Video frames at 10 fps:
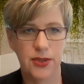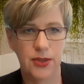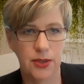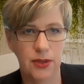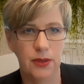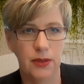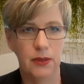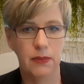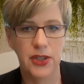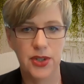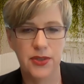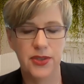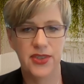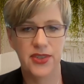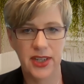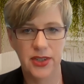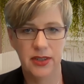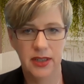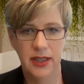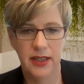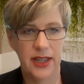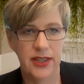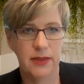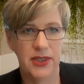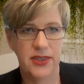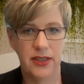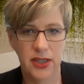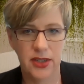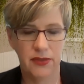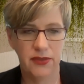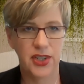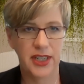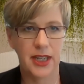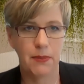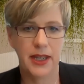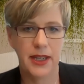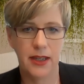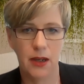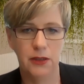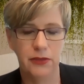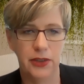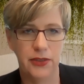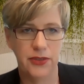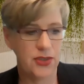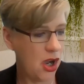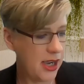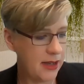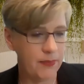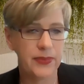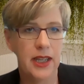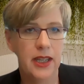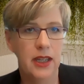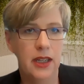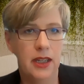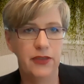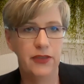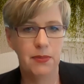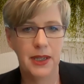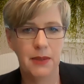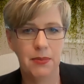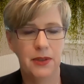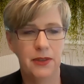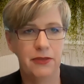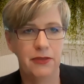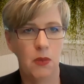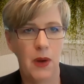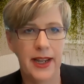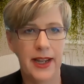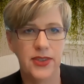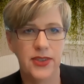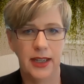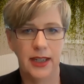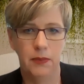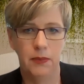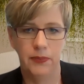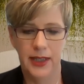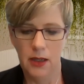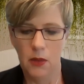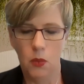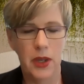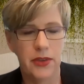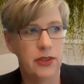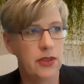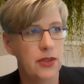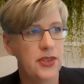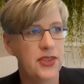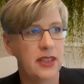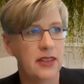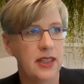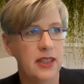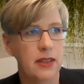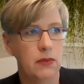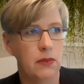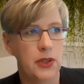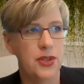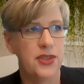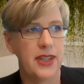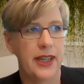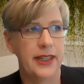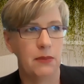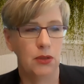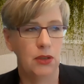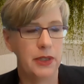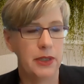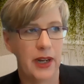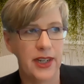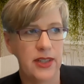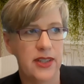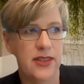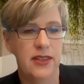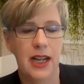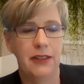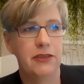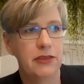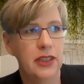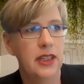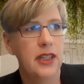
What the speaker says: to reduce debt as a percentage of GDP over time. A few people have raised whether using the reduced unemployment rate is enough